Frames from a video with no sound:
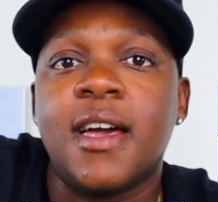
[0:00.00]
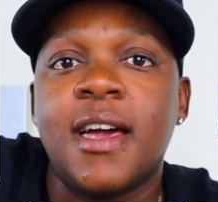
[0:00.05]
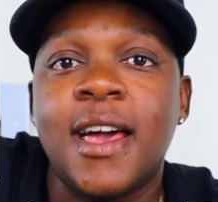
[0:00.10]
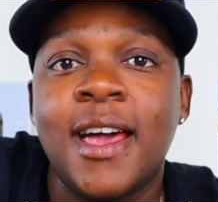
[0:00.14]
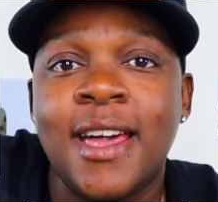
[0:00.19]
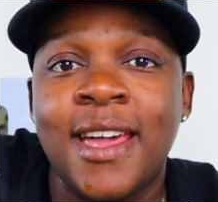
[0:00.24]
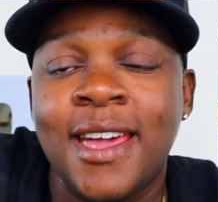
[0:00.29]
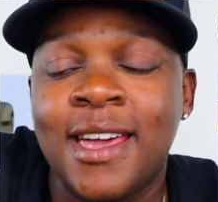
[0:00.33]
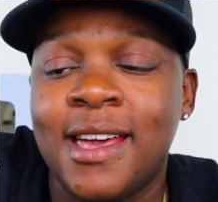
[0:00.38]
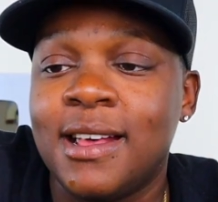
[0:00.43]

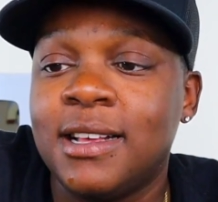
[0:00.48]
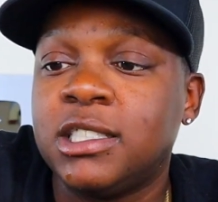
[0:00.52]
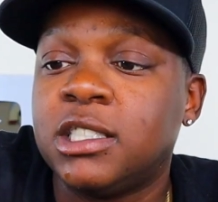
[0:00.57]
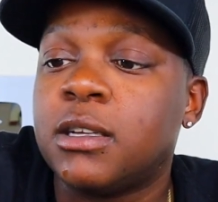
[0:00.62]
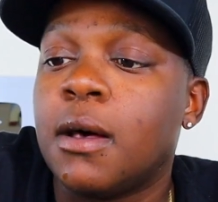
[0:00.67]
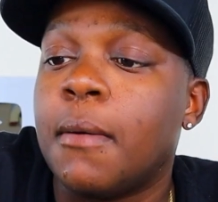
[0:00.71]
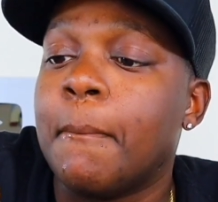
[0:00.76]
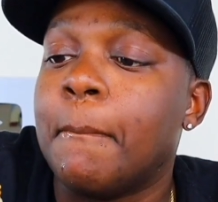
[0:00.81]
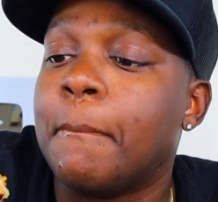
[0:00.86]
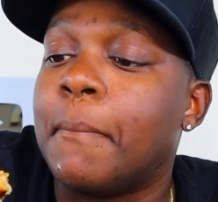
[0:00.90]

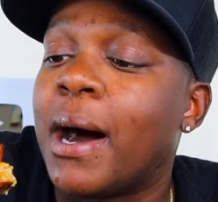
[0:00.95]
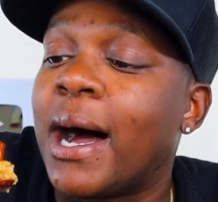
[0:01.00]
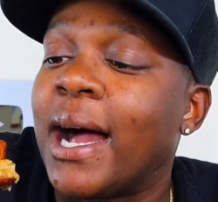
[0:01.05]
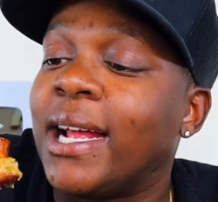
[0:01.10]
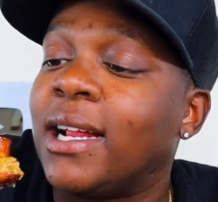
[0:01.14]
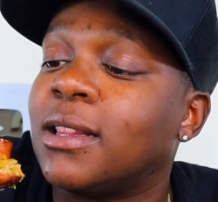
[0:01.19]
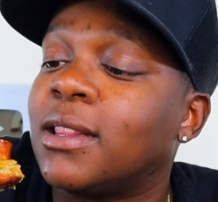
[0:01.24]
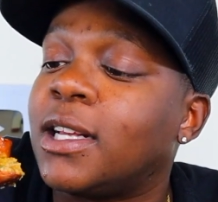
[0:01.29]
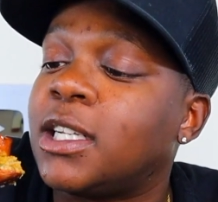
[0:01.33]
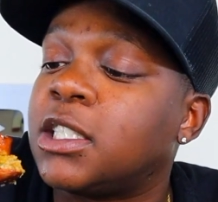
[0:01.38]
ass
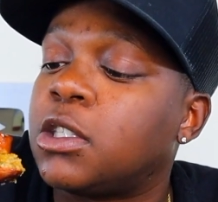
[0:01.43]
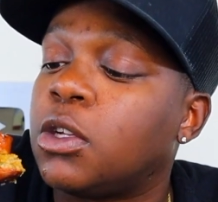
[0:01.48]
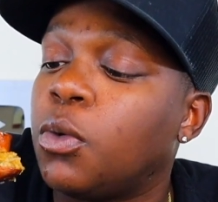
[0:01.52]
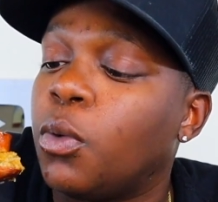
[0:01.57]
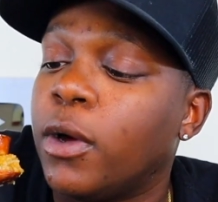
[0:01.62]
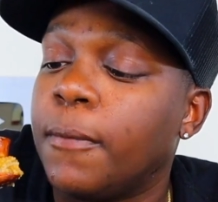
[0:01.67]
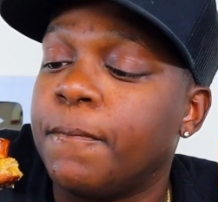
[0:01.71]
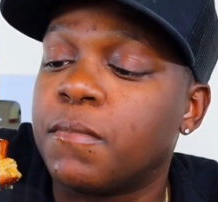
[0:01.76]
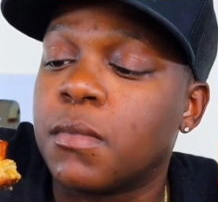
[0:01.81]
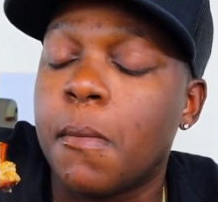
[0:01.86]
bite. Let's
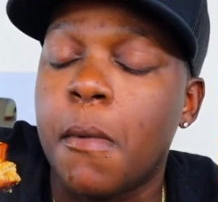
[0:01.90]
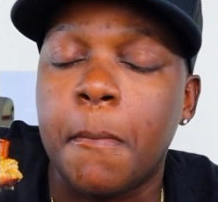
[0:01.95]
do it. Let